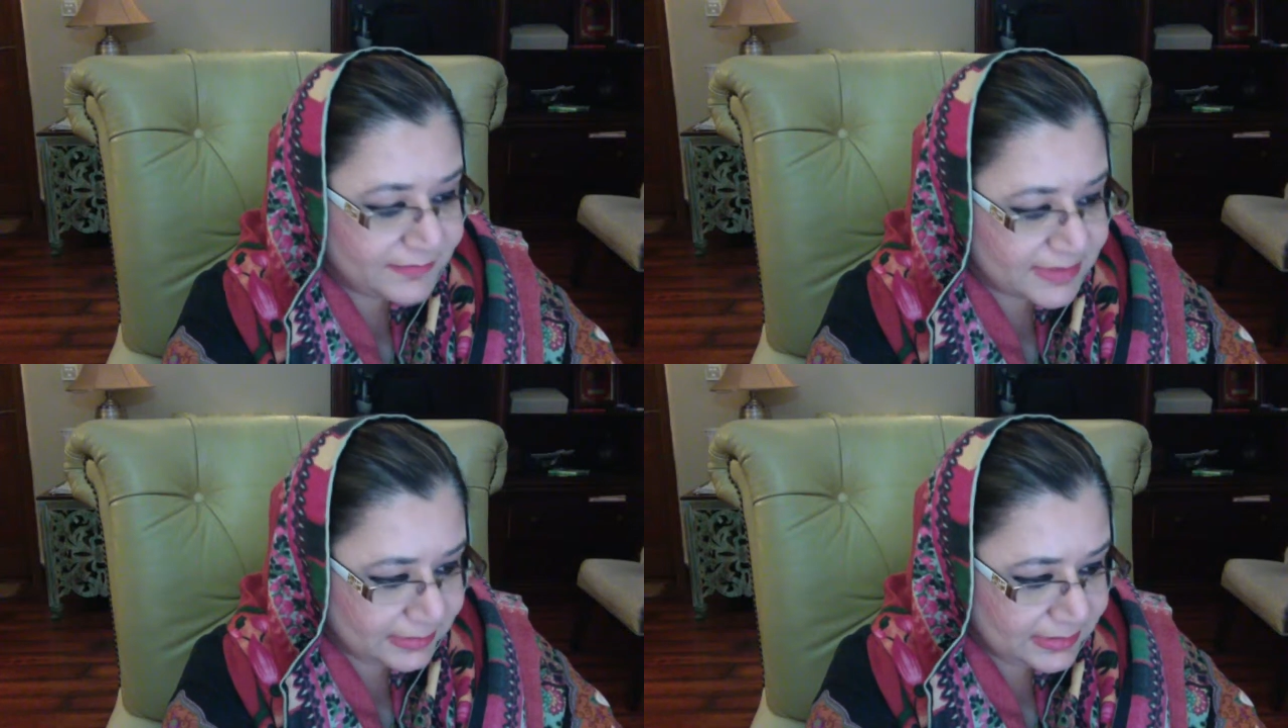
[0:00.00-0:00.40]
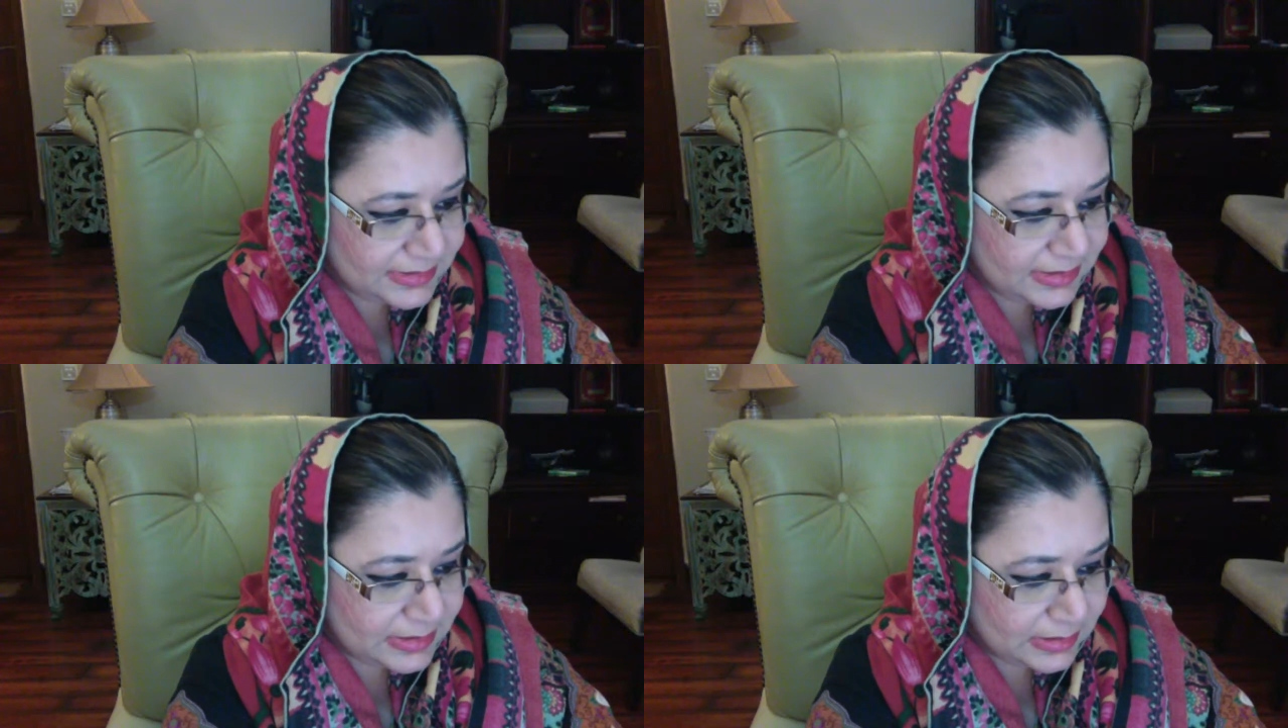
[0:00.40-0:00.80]

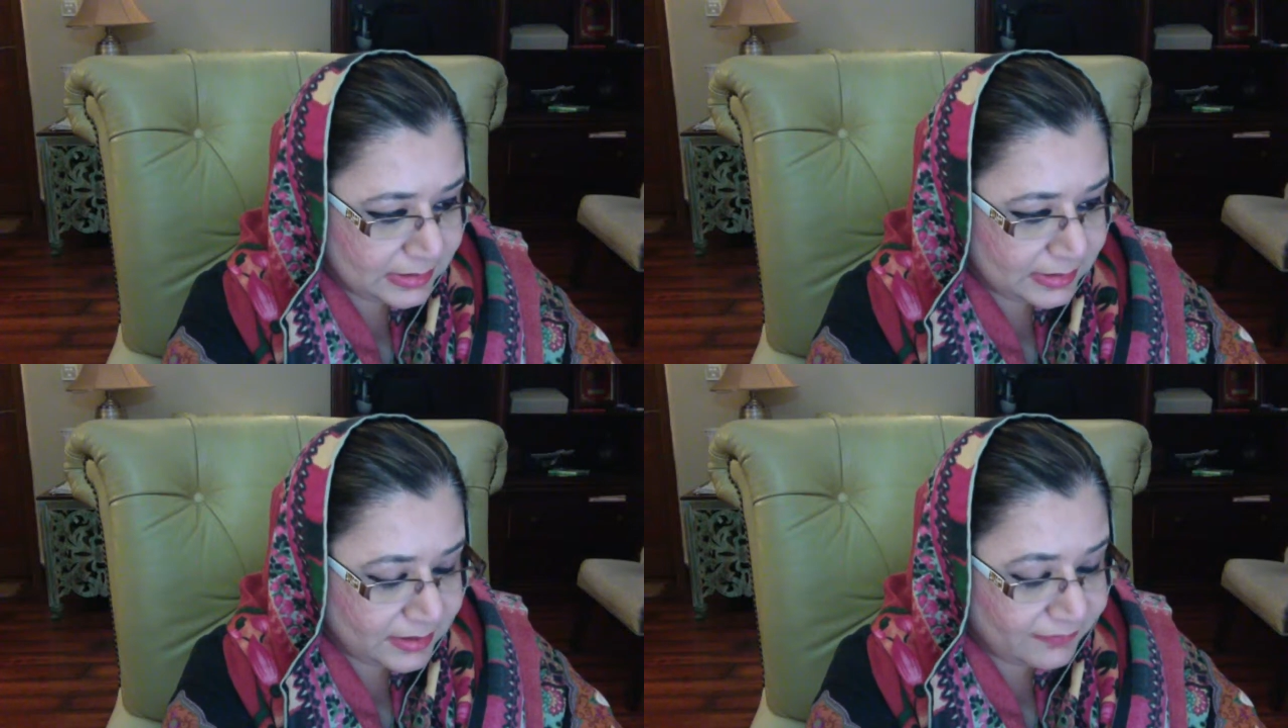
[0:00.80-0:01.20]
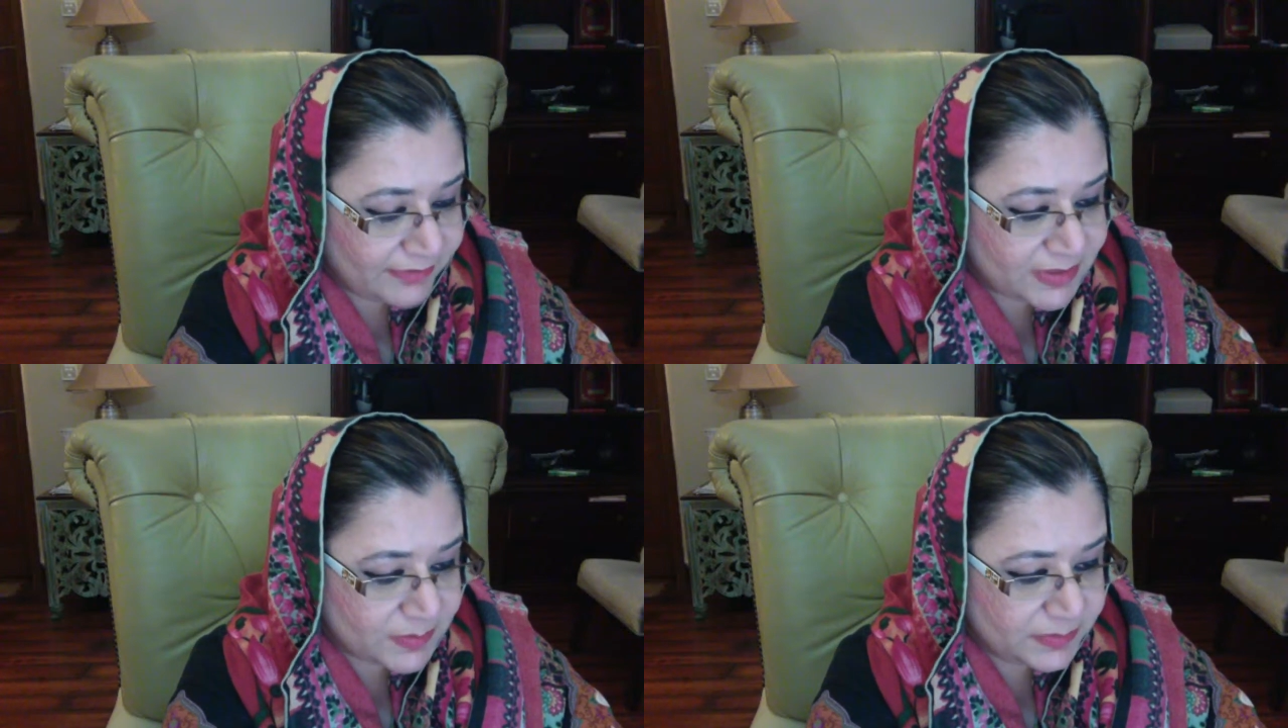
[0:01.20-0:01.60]
facilitating the
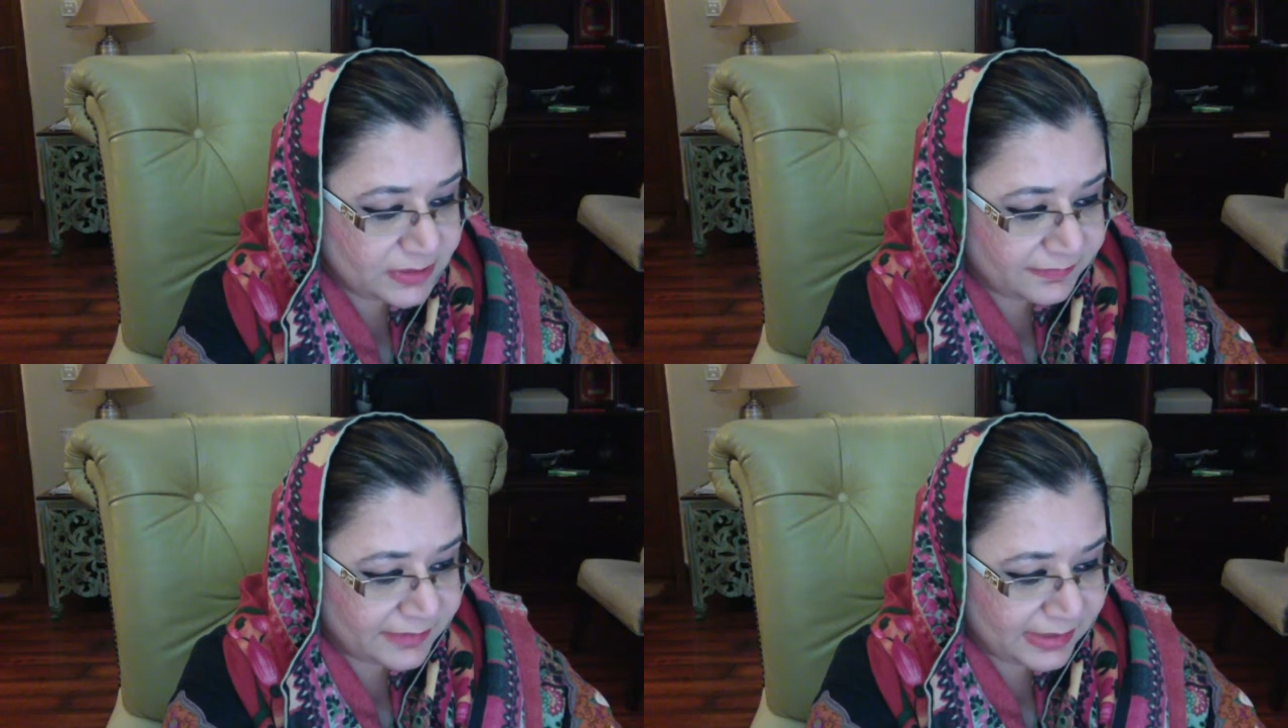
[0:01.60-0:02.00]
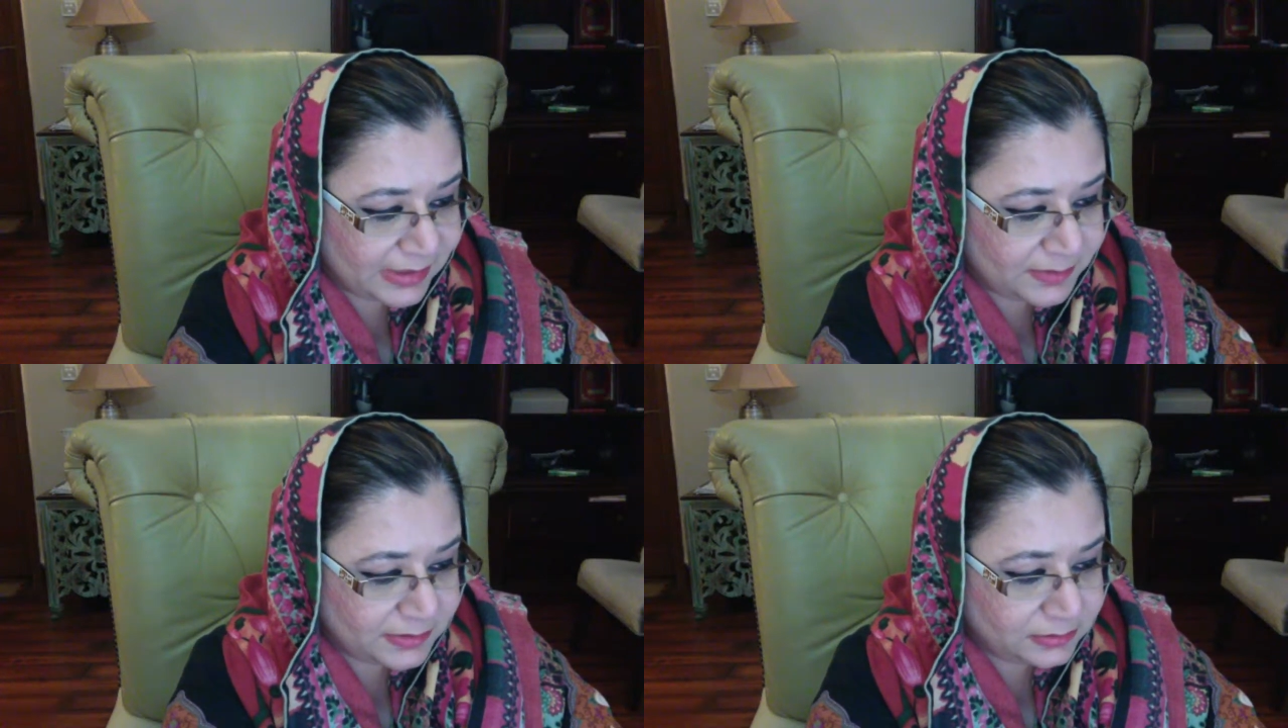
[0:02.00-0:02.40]
investment of
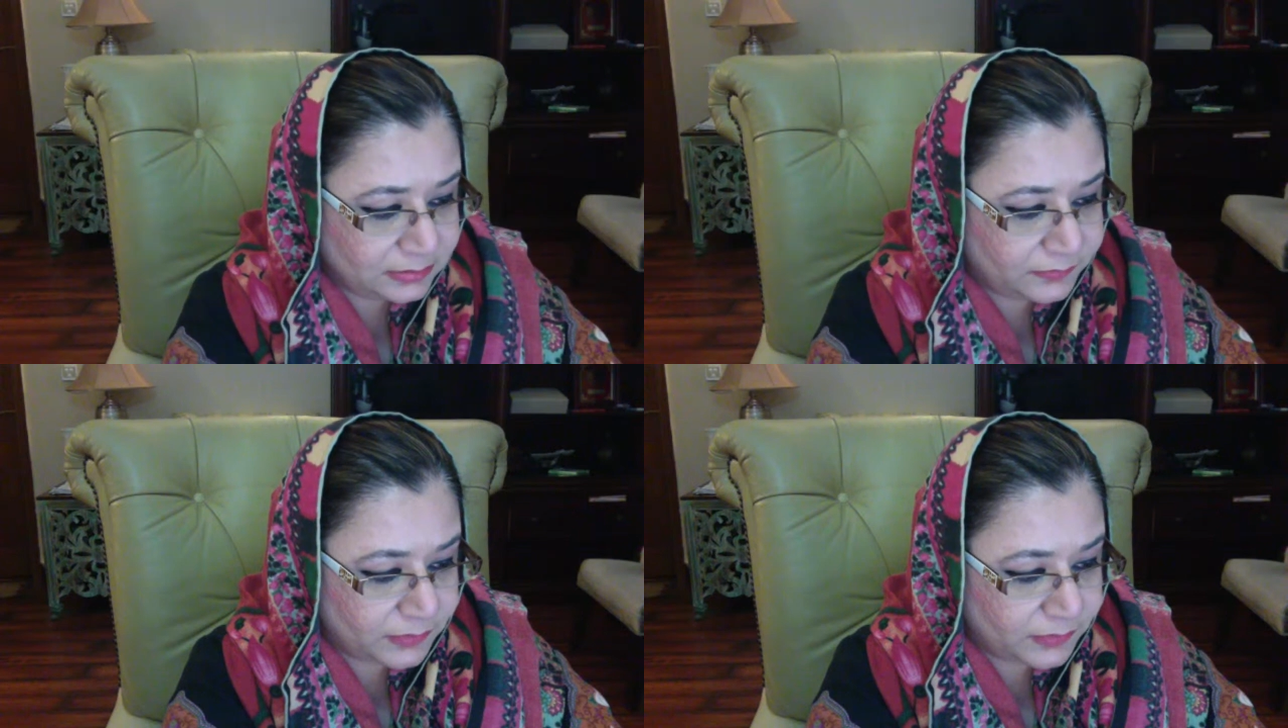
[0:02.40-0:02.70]
capital